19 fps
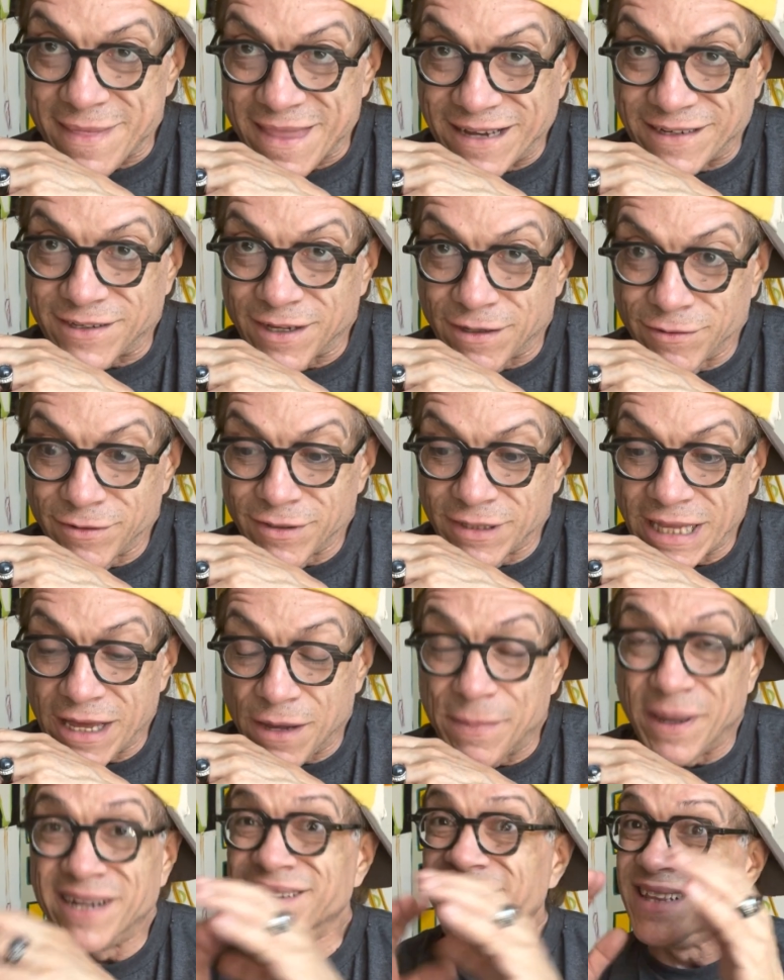something to think
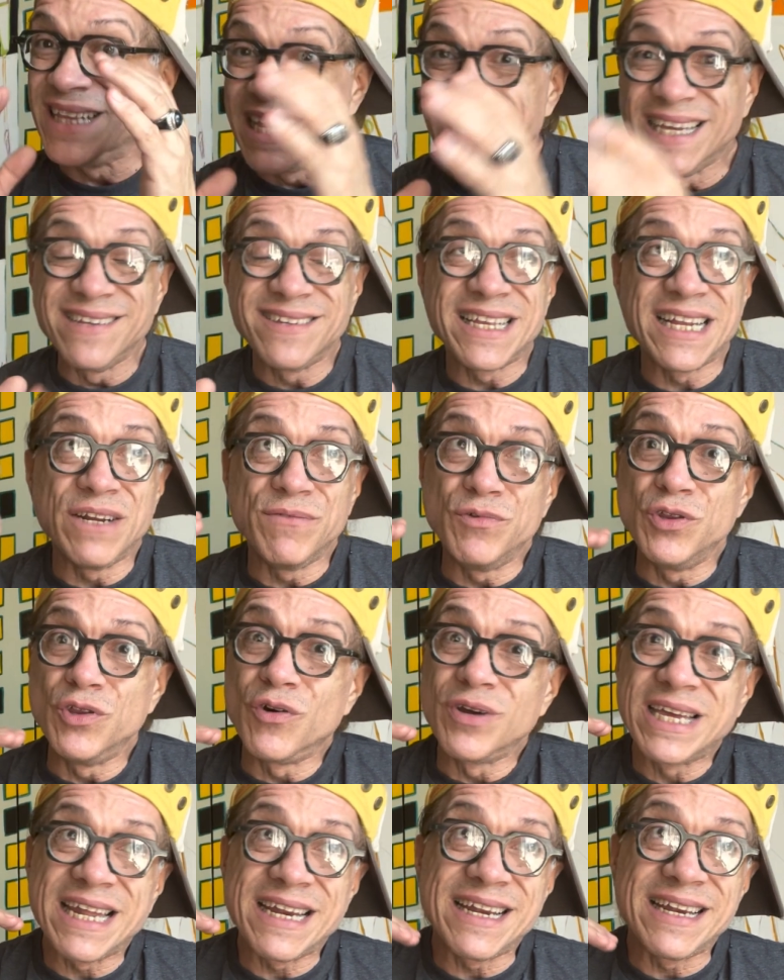about. And the thing is that if you
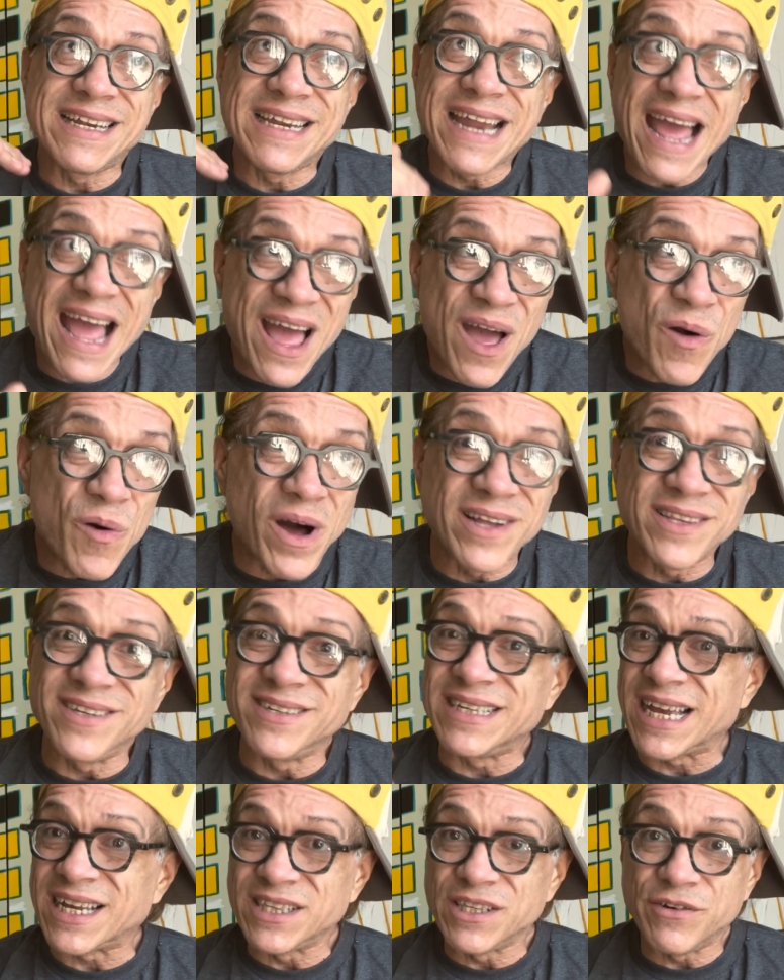don't get it now on the
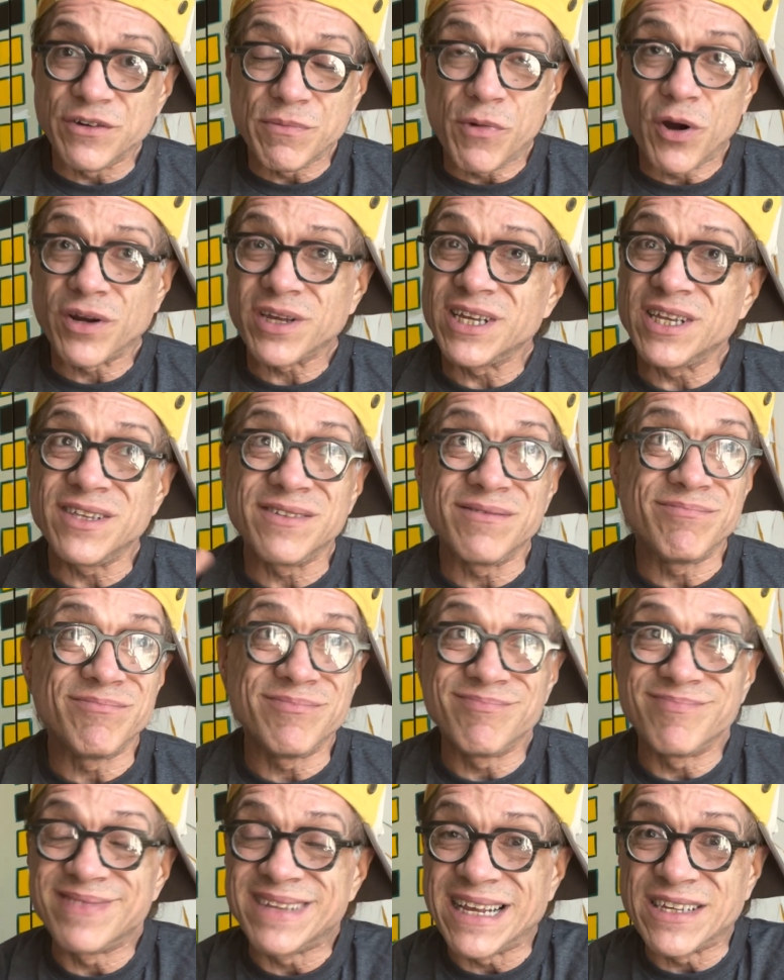secondary market,
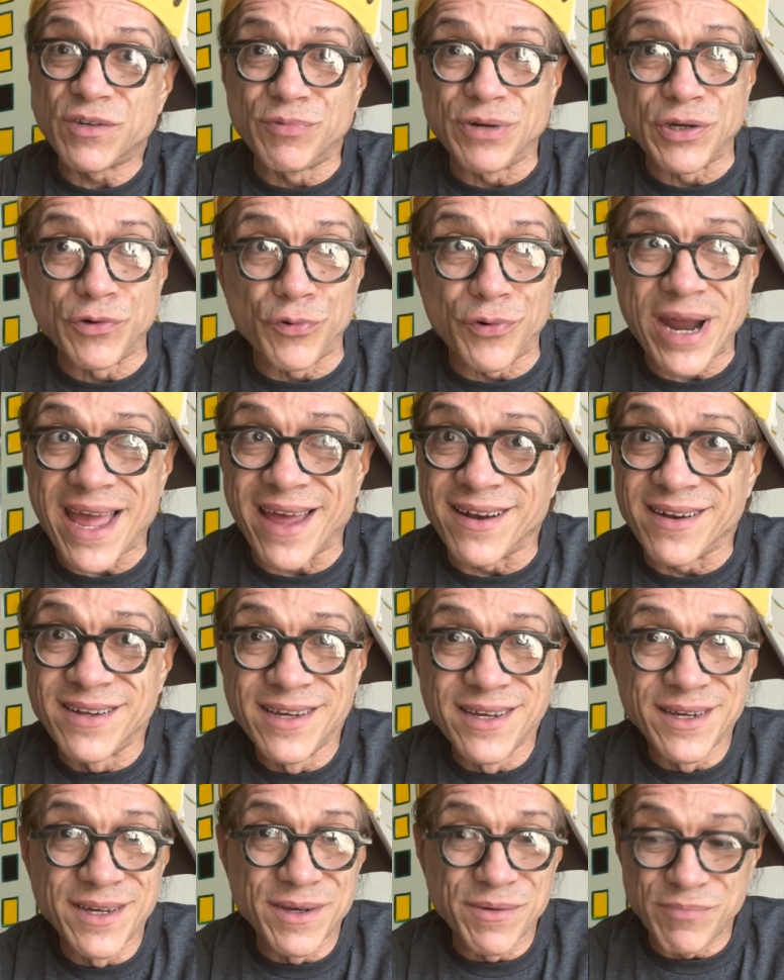that's a regret,
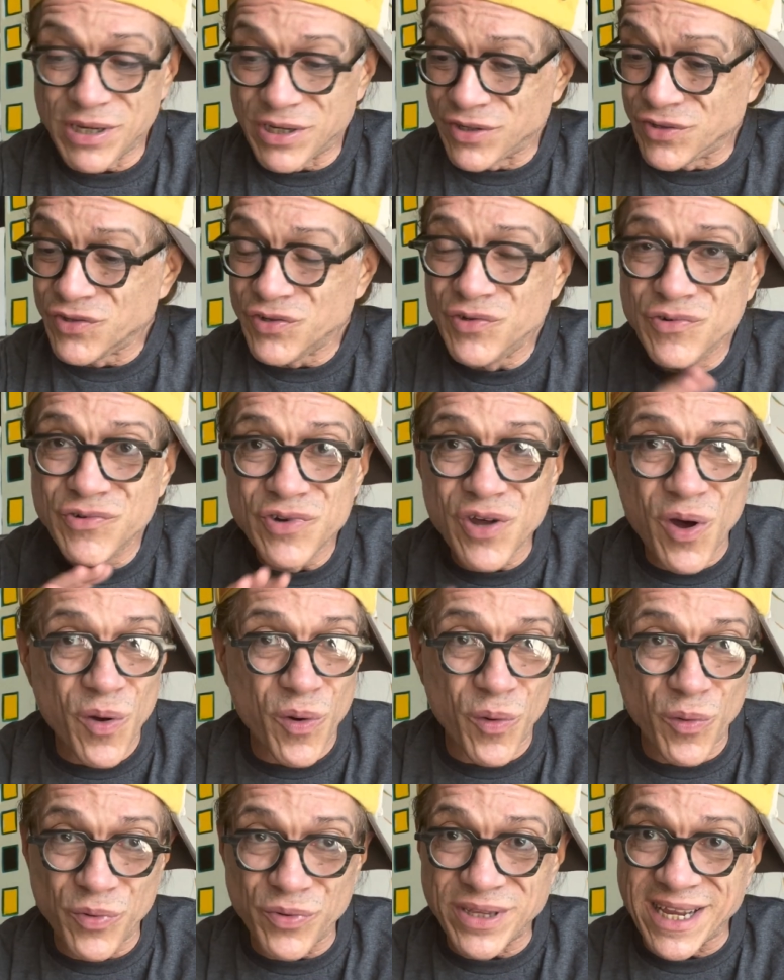because you
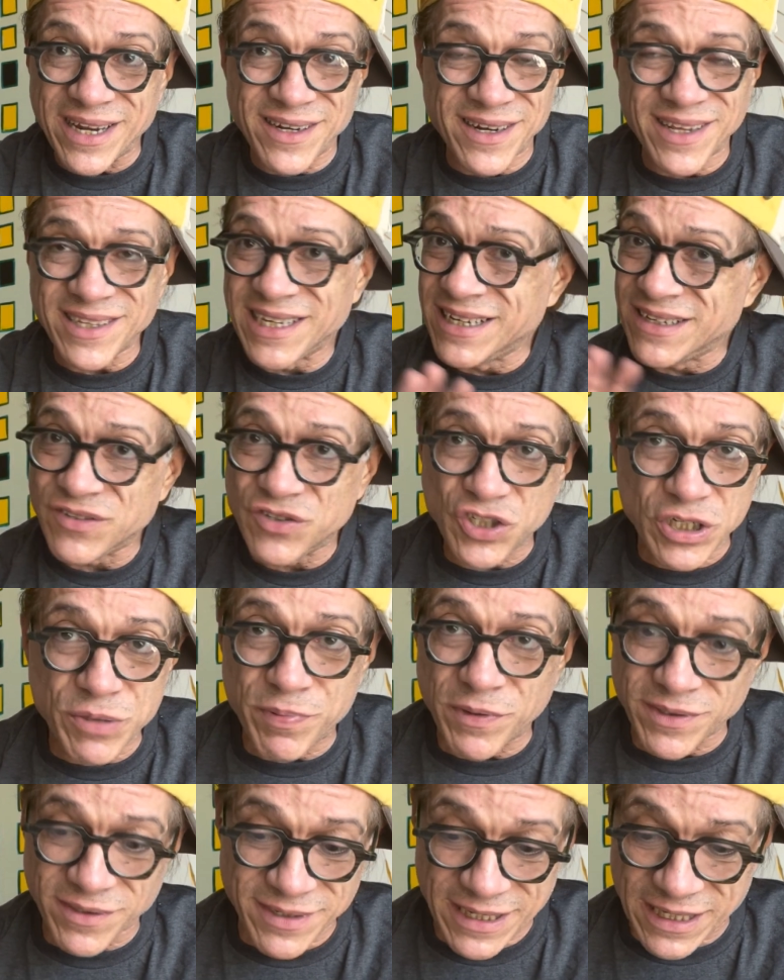know that nothing is cheap
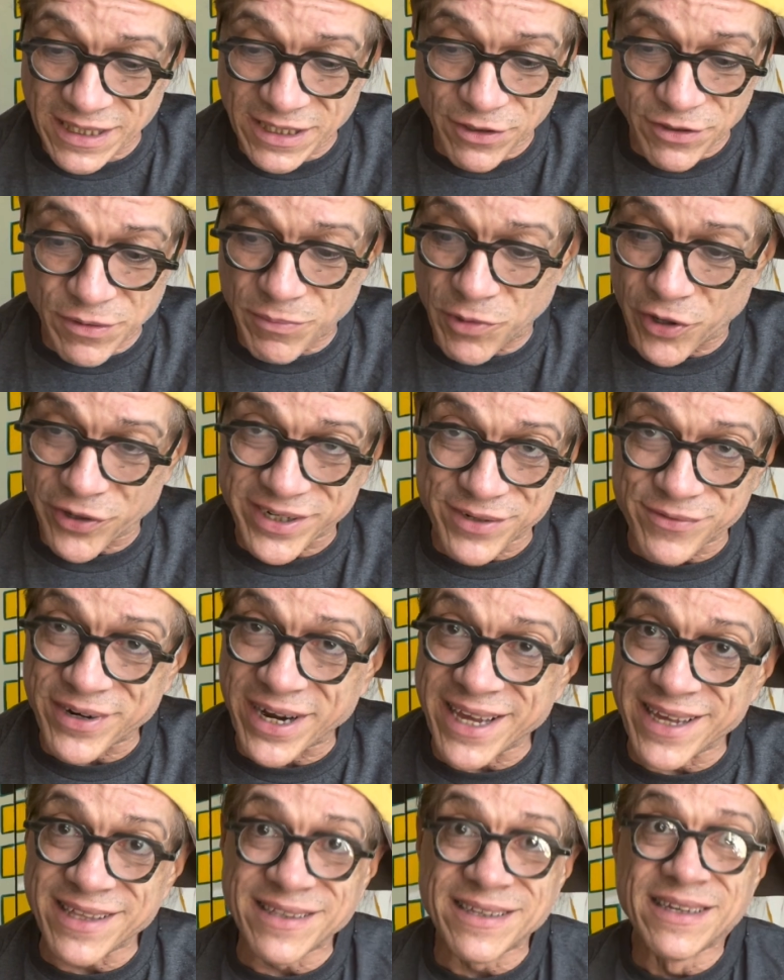on the secondary market,
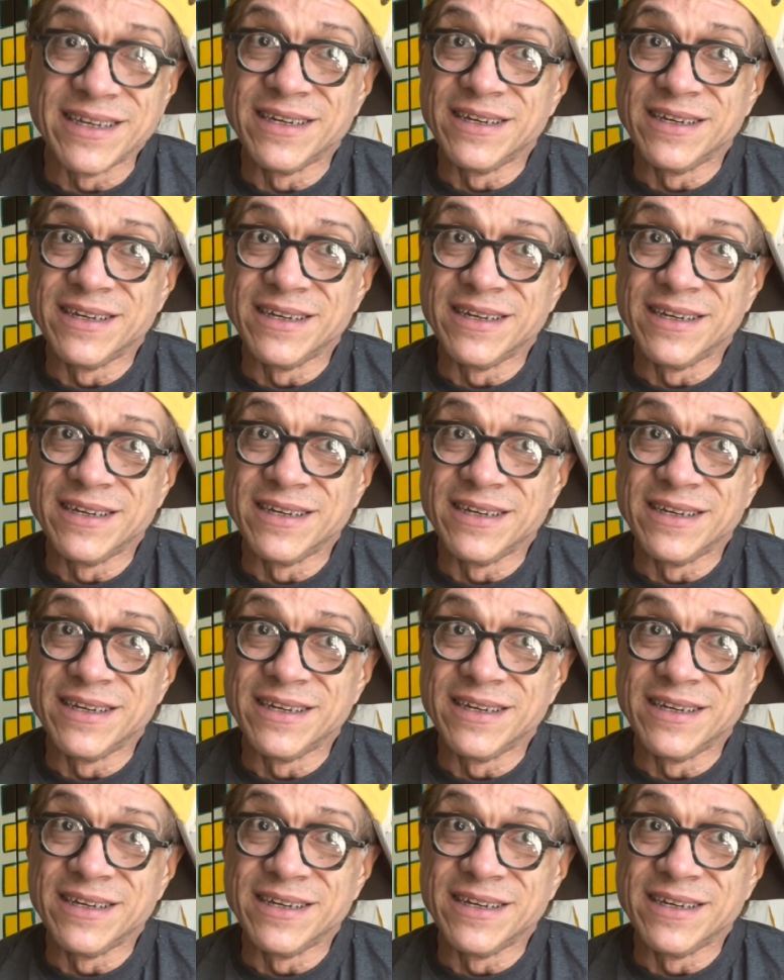right?